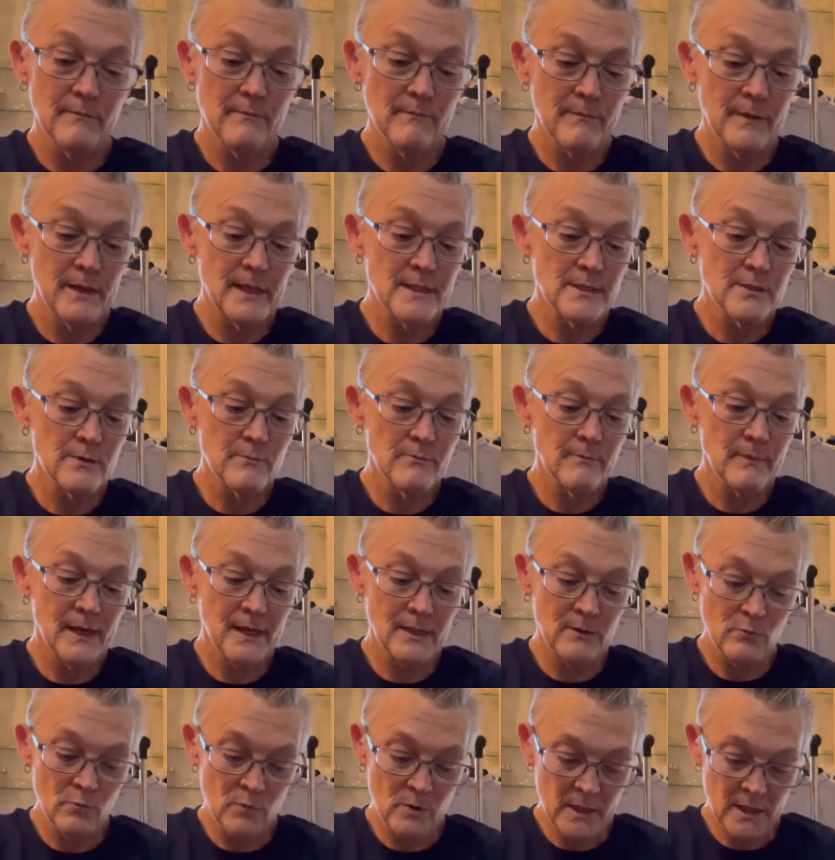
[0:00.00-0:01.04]
These are
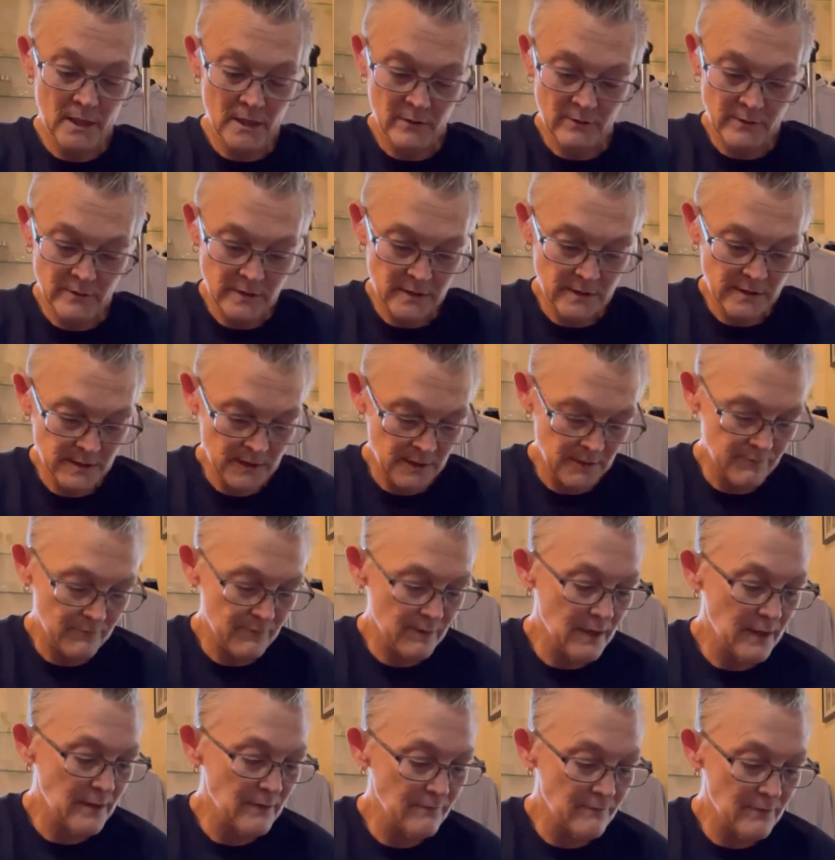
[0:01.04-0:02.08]
Madewell. Let's go see if
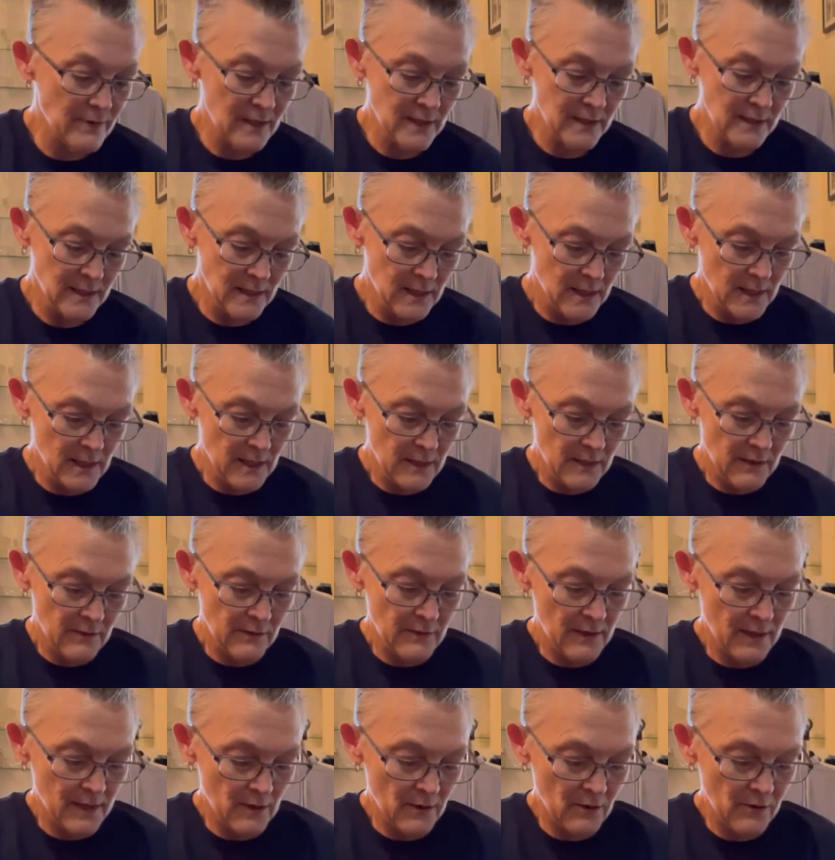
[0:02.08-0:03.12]
I can find.
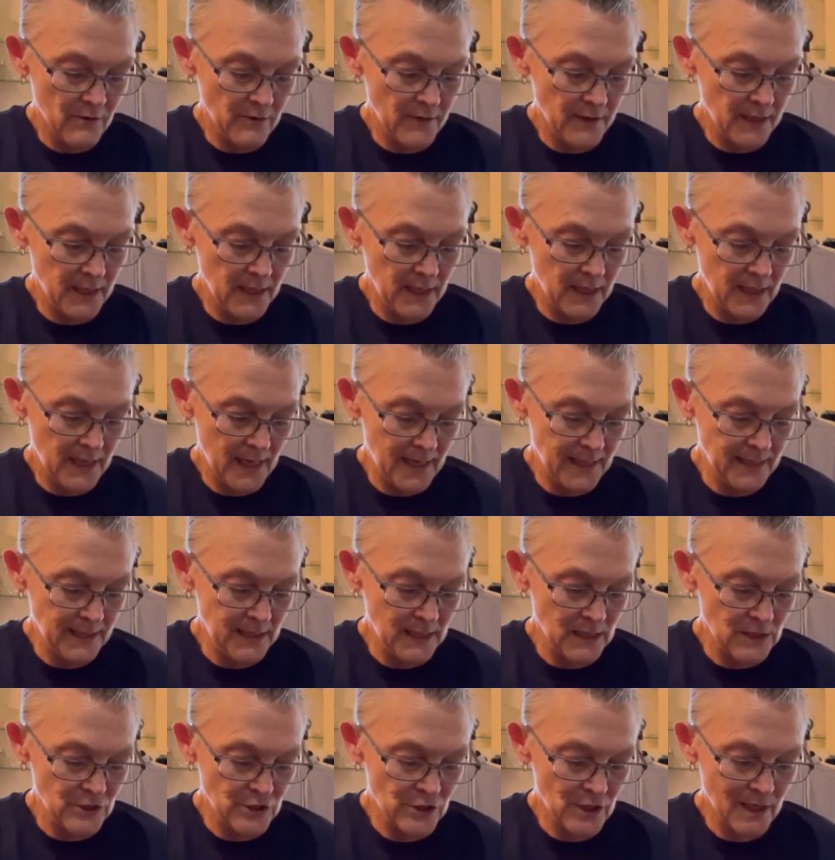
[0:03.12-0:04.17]
They are the
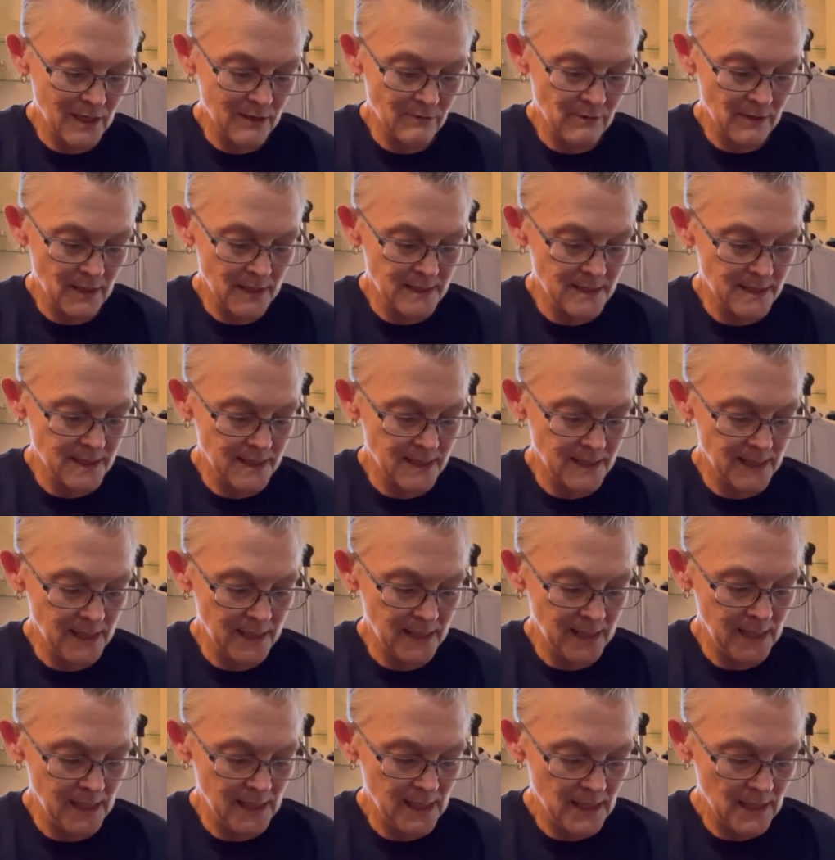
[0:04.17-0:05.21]
8-inch high-rise
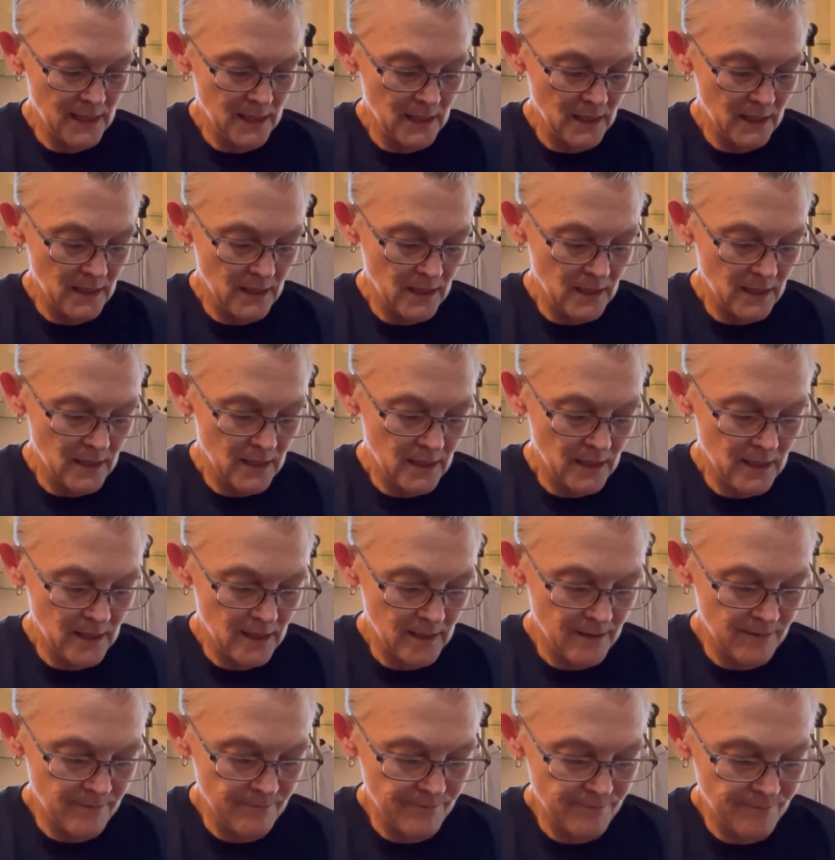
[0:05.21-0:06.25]
skinny,
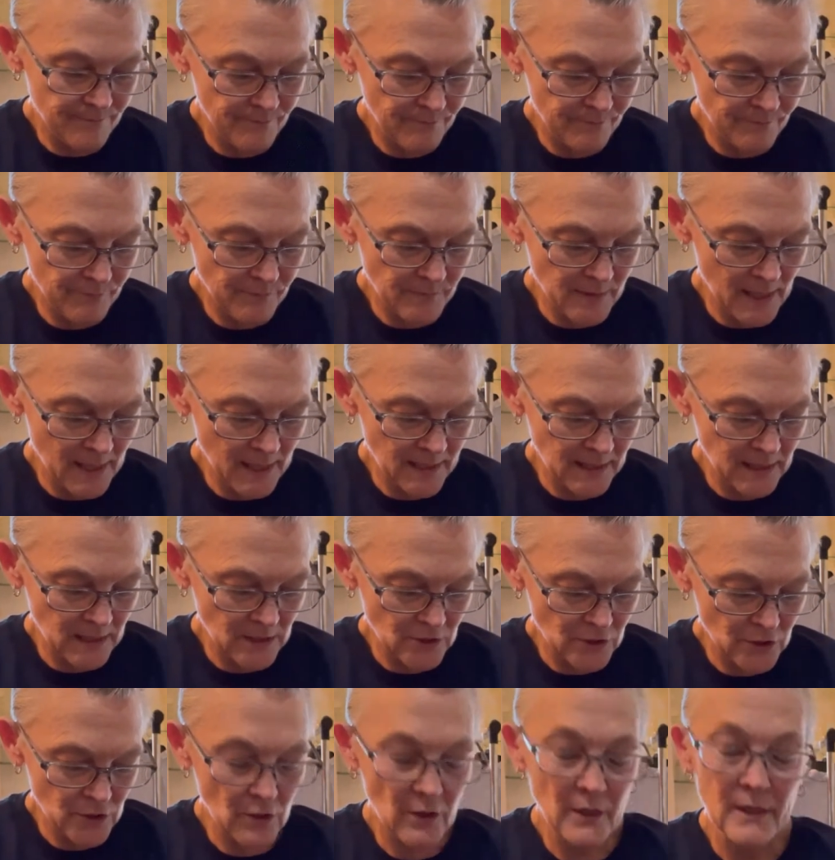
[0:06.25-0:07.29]
um,
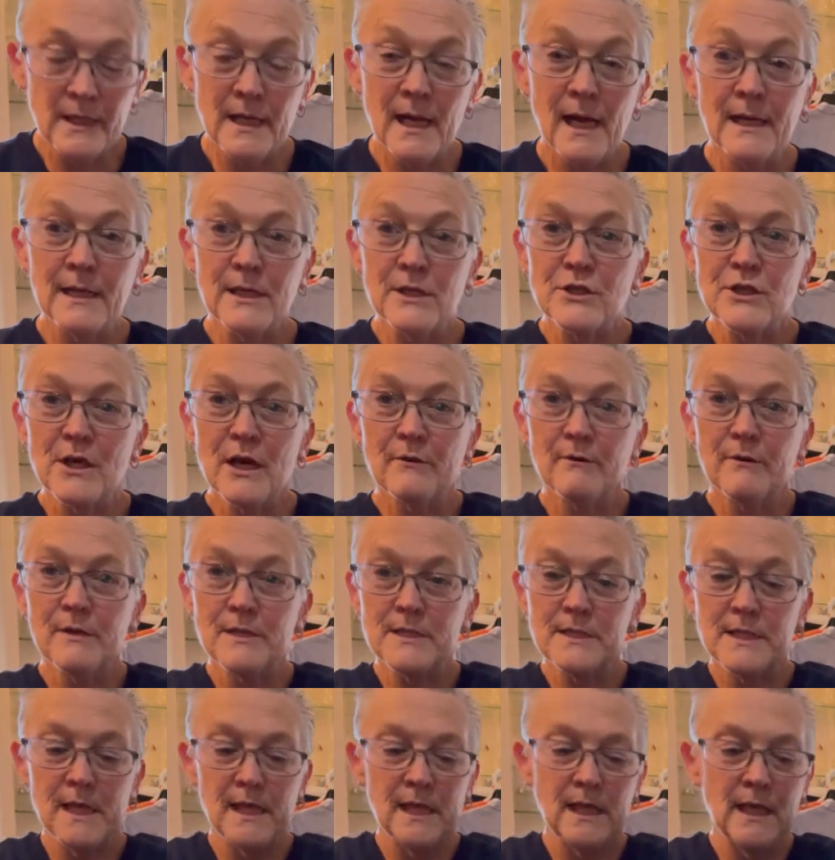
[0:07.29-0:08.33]
9-inch, sorry, 9-inch high-rise
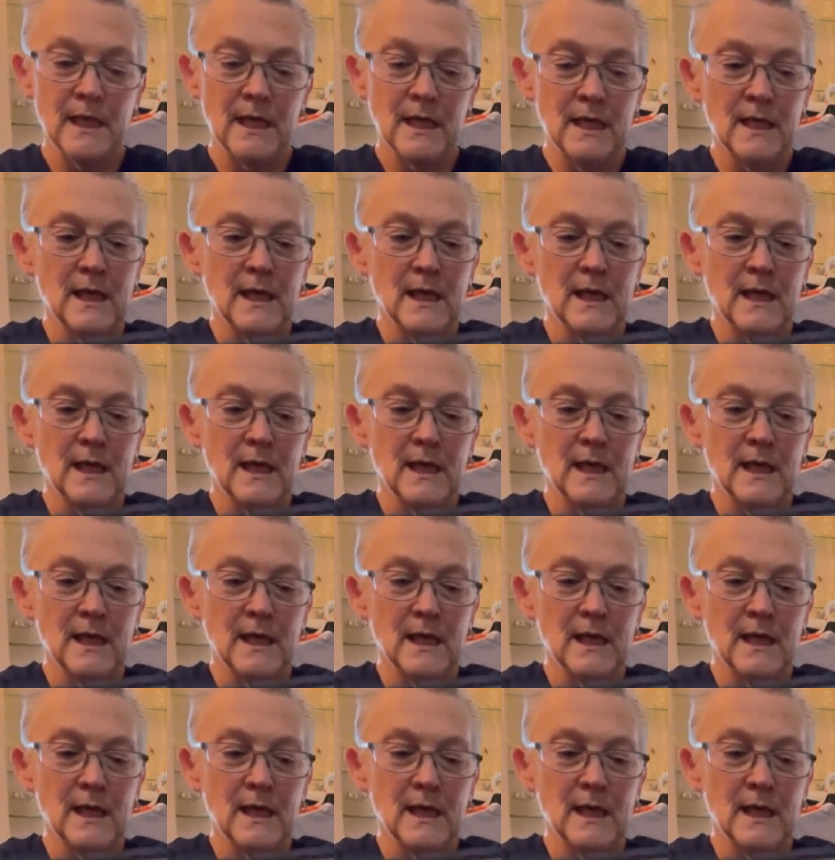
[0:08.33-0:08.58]
skinny.